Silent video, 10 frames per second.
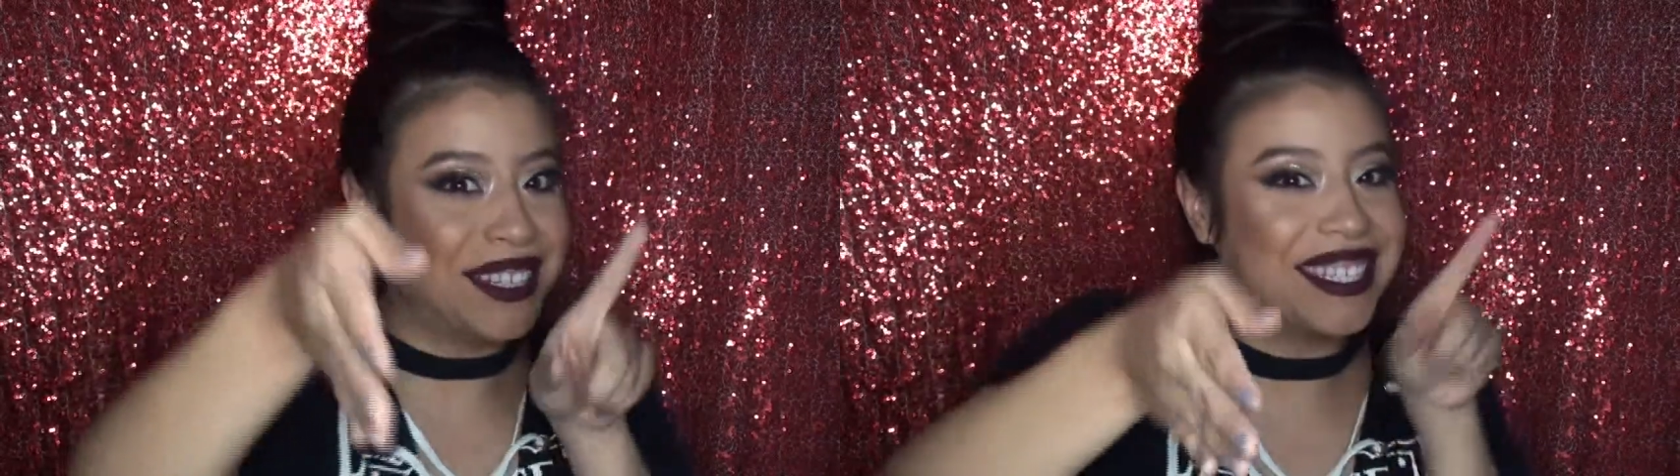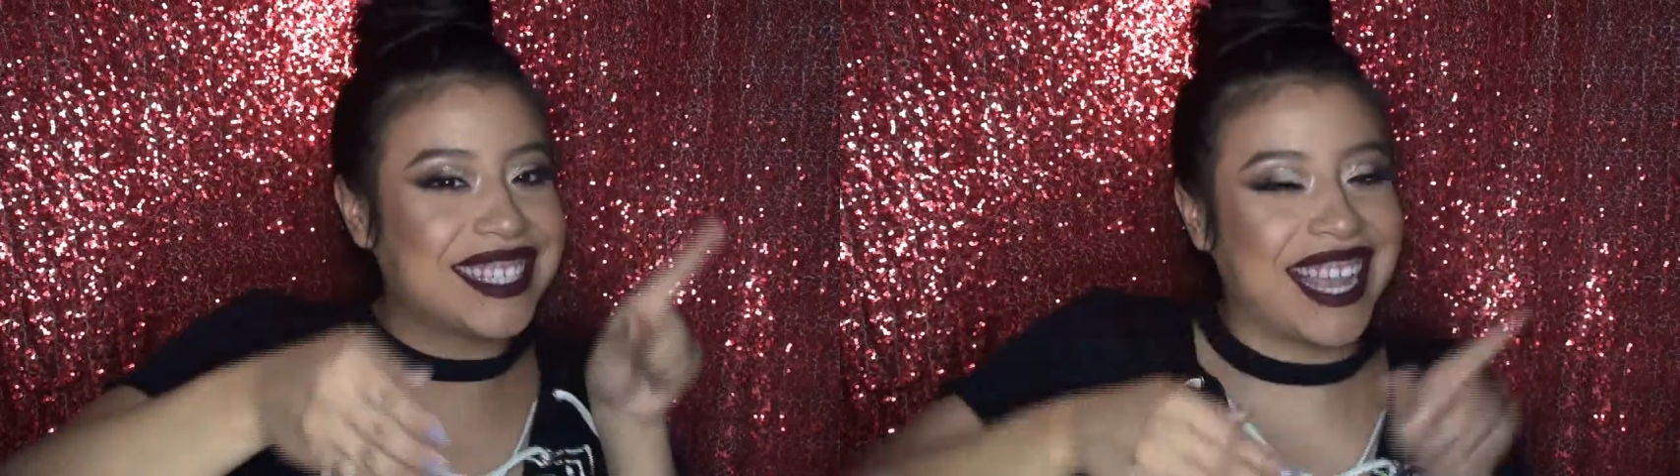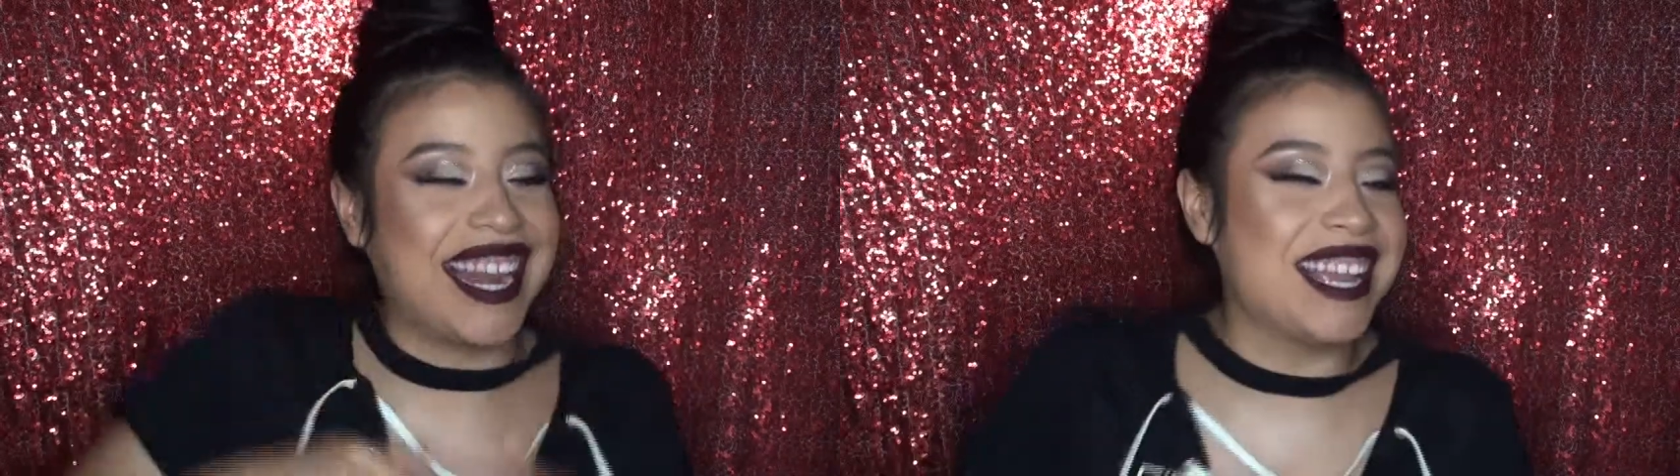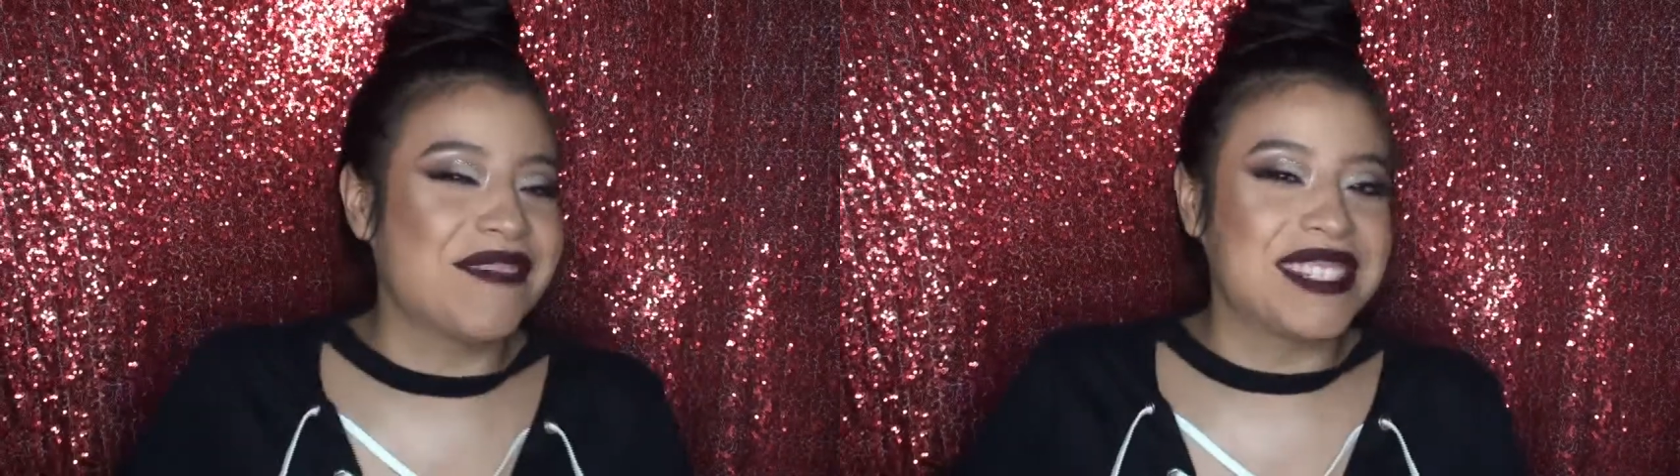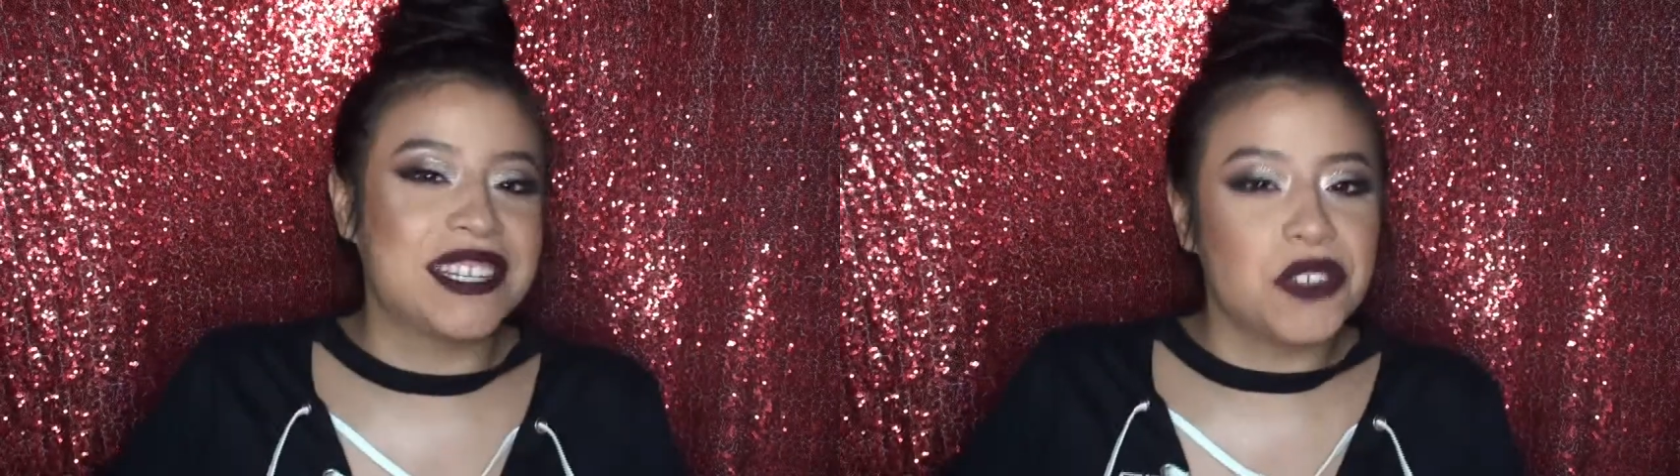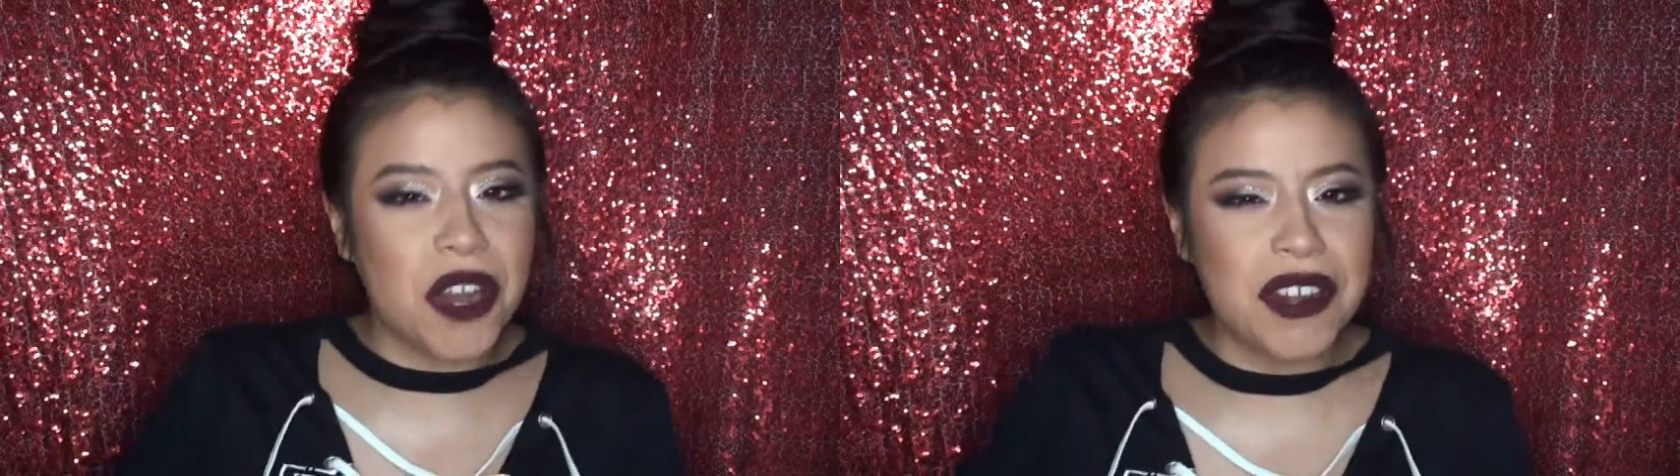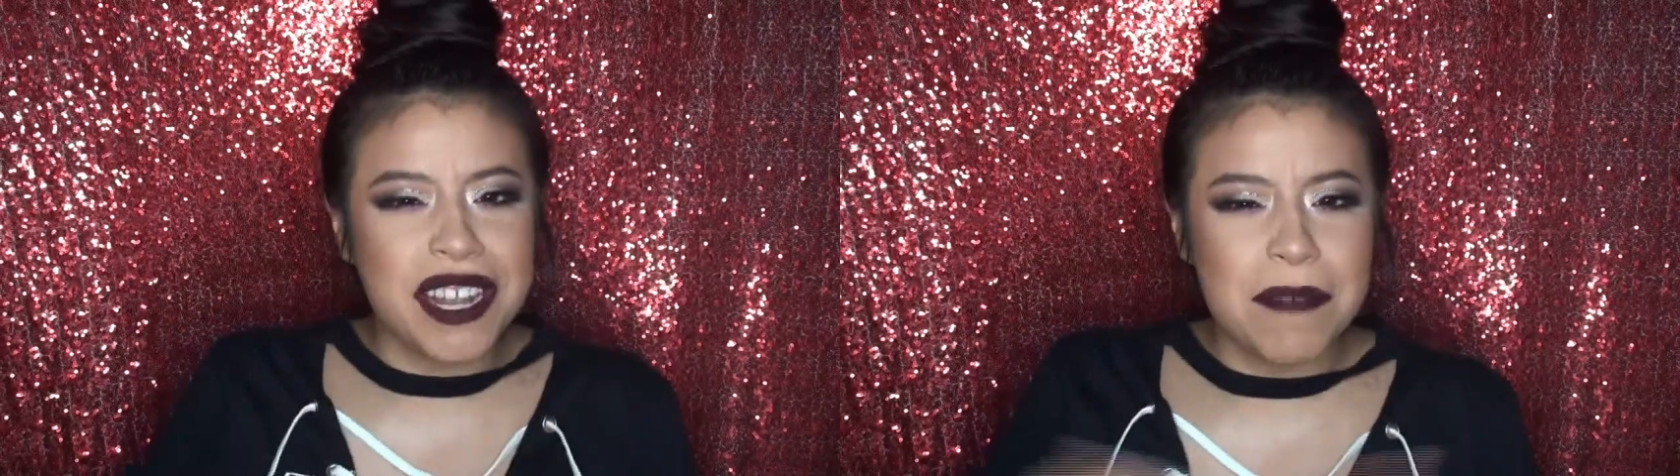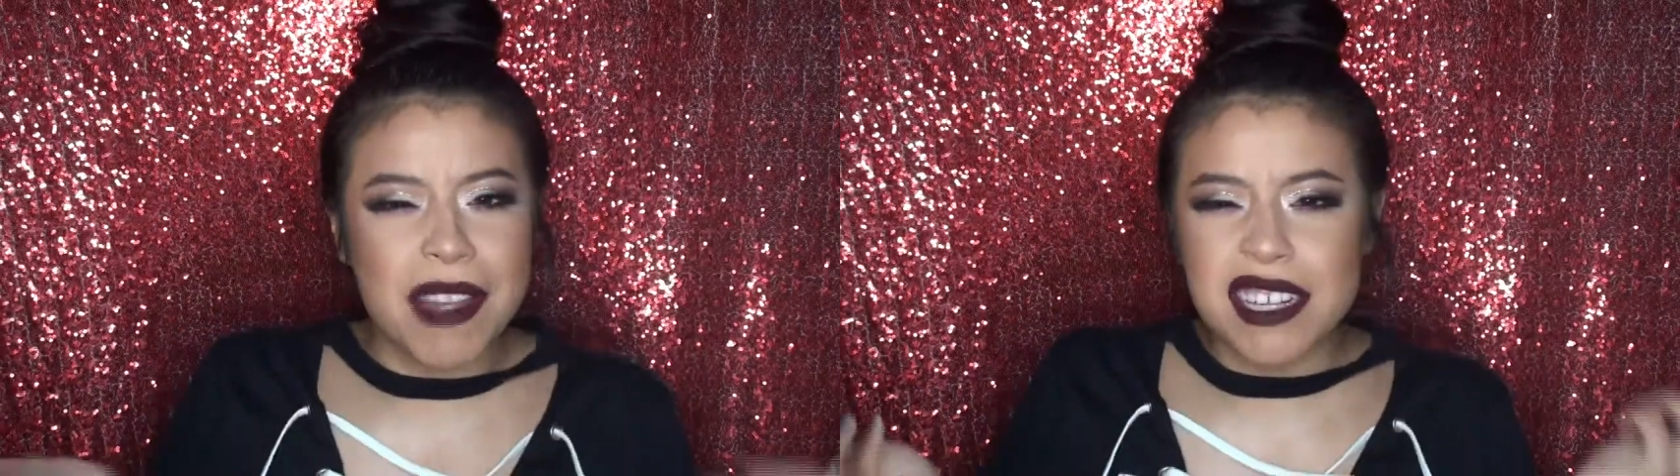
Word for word: Just kidding, but since you're already here,